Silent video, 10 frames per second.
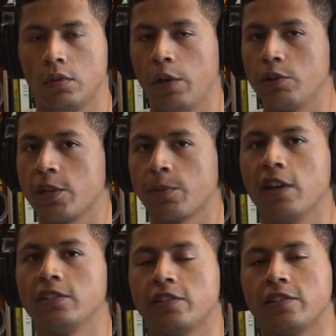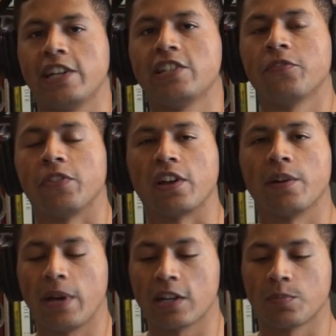Hey, what's up, guys? This is Agent from the
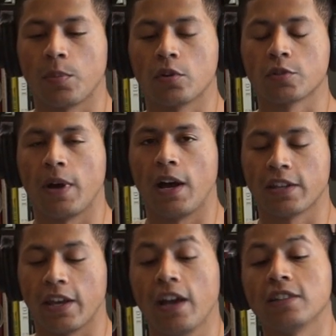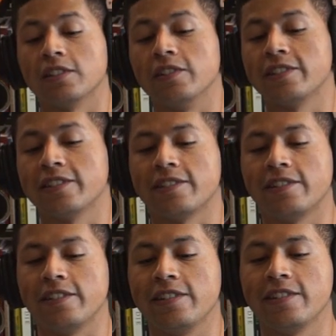Comeback Sports Podcast, and this is
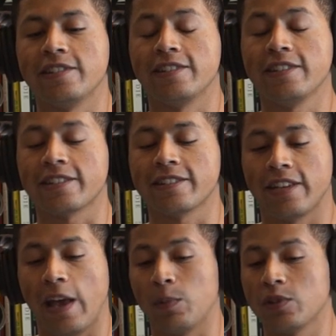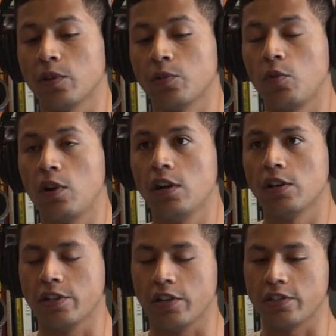Season 6, Episode
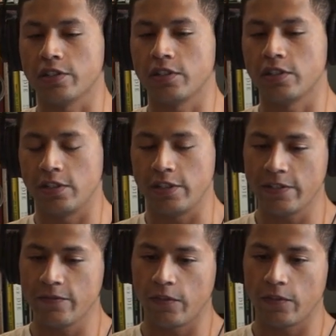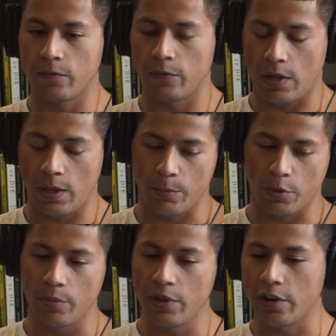1, a season
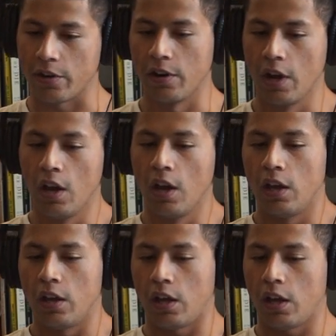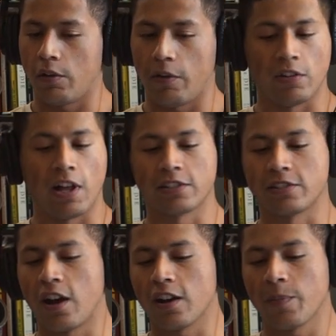premiere. We have a lot to
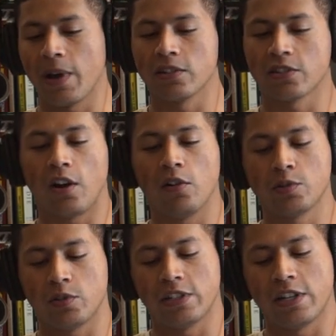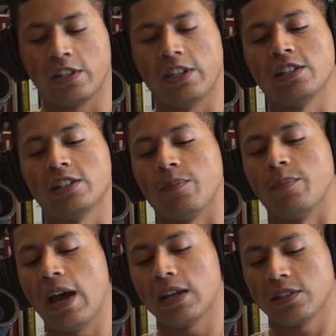talk about, as always. We get into some
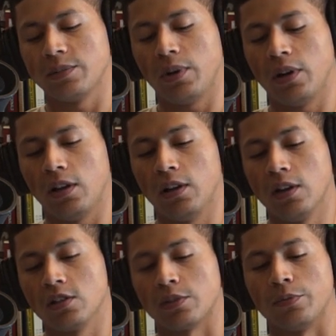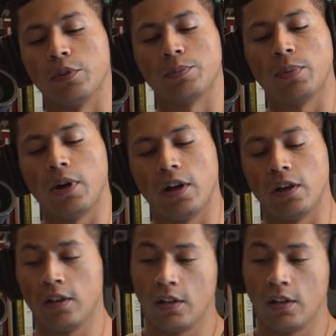basketball, some football,